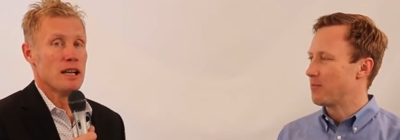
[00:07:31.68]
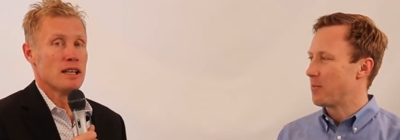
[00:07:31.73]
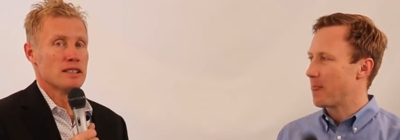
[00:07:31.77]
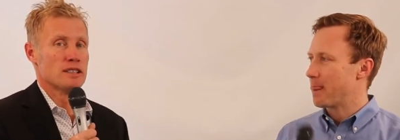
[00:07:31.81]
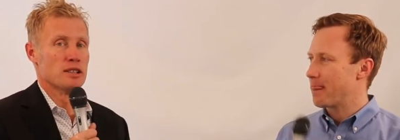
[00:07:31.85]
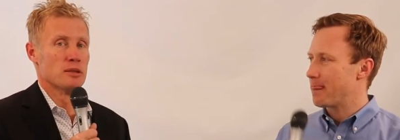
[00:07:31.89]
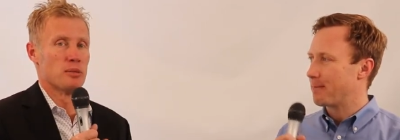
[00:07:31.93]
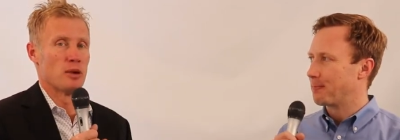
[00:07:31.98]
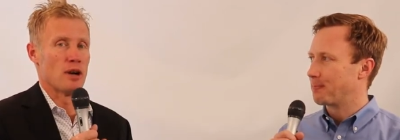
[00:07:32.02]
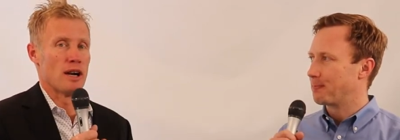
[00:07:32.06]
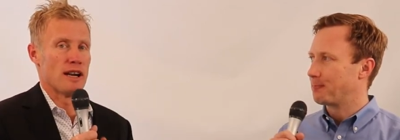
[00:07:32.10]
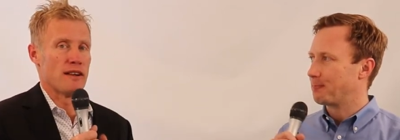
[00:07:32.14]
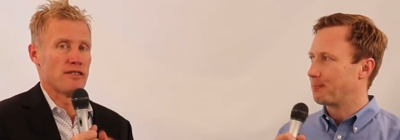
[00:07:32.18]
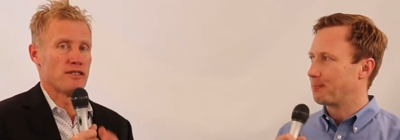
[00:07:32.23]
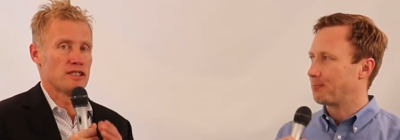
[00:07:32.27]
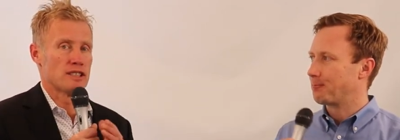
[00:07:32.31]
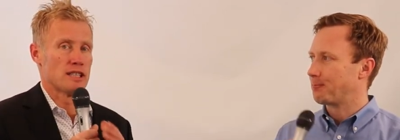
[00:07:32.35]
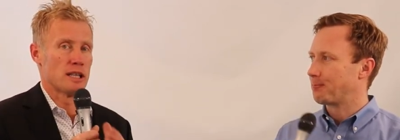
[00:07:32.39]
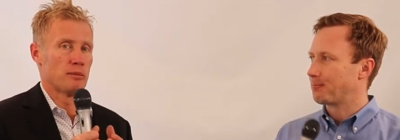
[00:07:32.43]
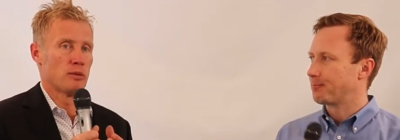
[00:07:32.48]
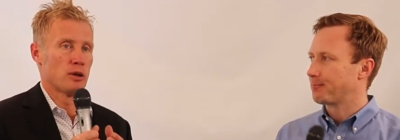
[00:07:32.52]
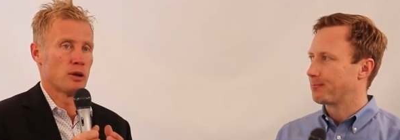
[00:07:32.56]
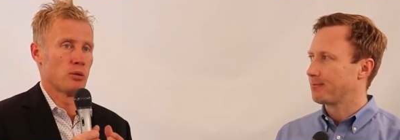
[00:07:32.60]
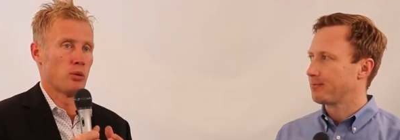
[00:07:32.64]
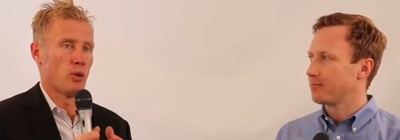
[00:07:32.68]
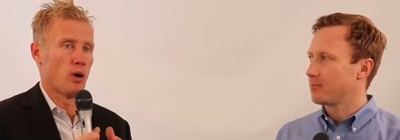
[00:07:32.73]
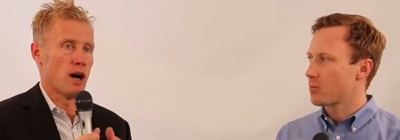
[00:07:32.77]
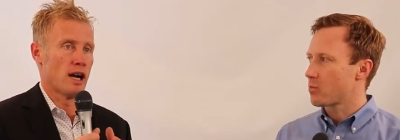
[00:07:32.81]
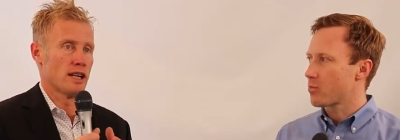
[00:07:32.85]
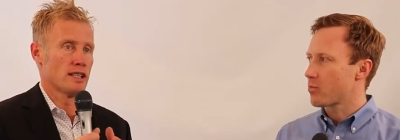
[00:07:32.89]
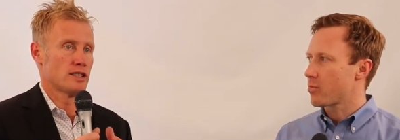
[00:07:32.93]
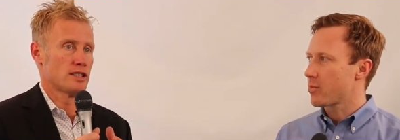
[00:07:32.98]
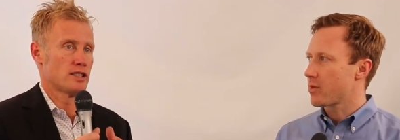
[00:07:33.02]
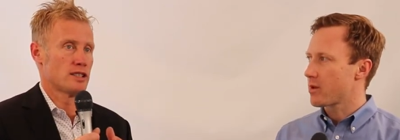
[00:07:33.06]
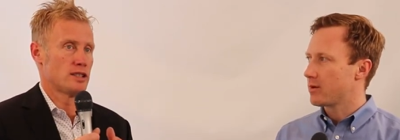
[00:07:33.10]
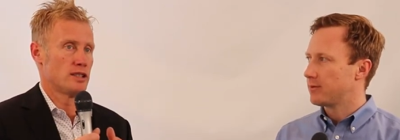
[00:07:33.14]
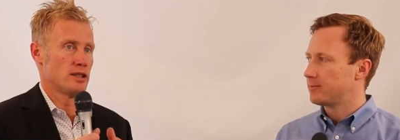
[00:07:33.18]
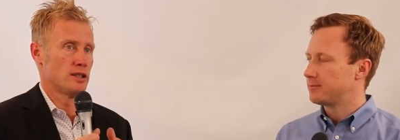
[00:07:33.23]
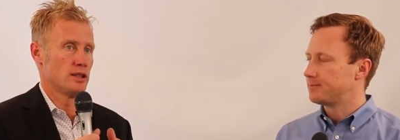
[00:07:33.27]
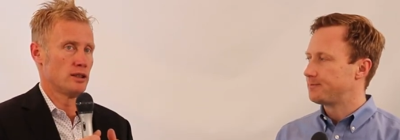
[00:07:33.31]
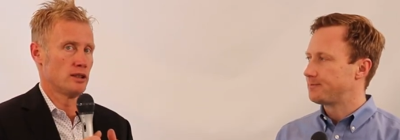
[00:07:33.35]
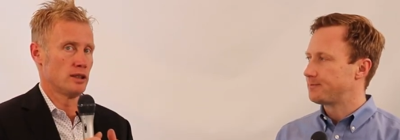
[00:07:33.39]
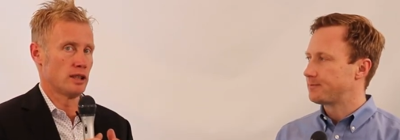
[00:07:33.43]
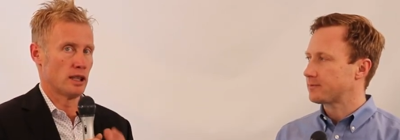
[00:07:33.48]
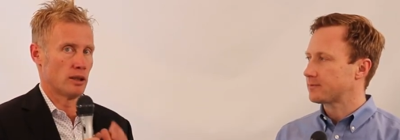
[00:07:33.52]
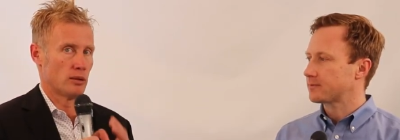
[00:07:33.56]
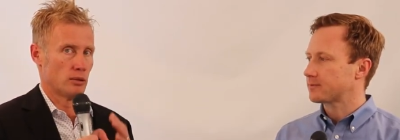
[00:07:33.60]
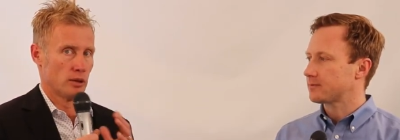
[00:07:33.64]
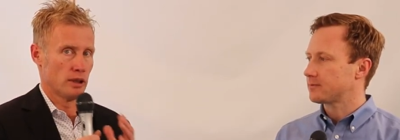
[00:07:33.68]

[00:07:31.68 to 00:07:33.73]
Speaker 1: so Brad, if someone wants to, you know,